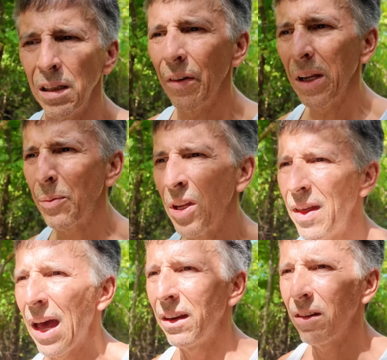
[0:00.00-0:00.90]
living up to
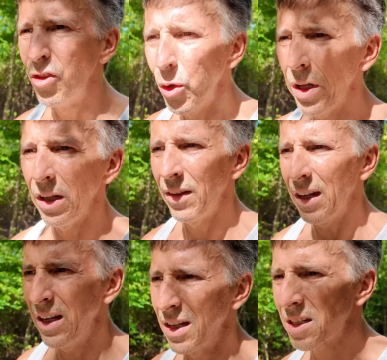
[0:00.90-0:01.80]
that duty
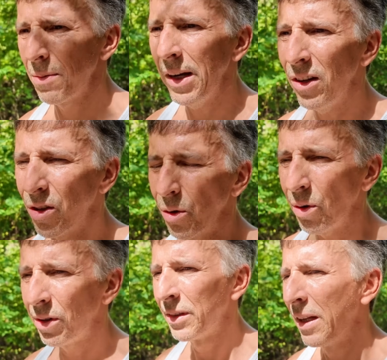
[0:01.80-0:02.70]
that he is committed to.
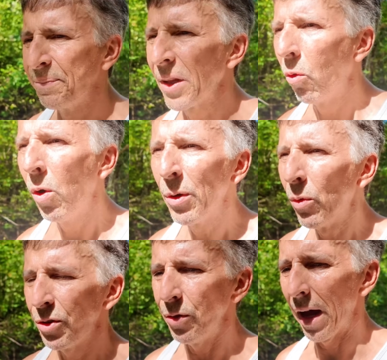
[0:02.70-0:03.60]
A woman
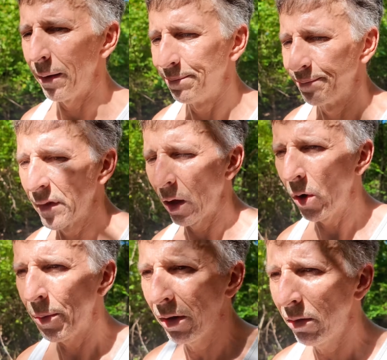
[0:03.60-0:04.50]
won't do that. And
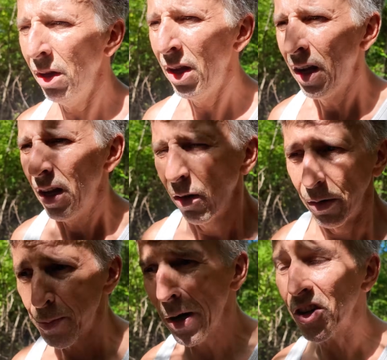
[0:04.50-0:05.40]
women,
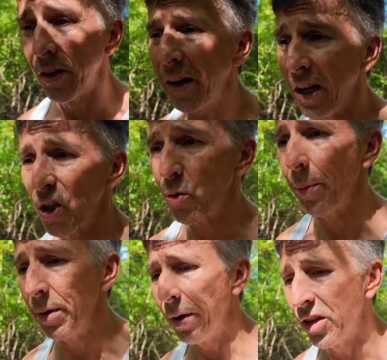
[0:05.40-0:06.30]
or especially an unhinged
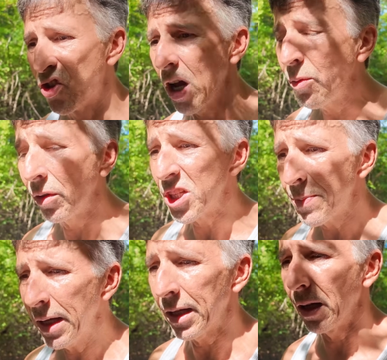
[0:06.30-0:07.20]
woman, but generally
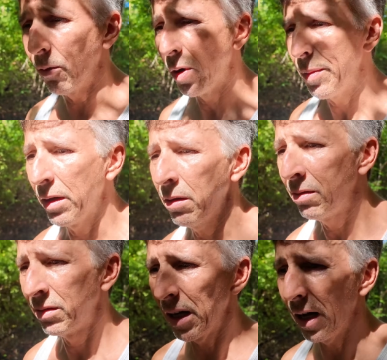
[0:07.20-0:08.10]
speaking, women
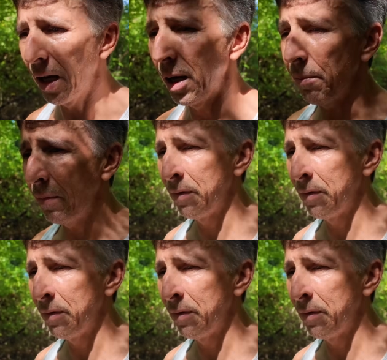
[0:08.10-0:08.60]
are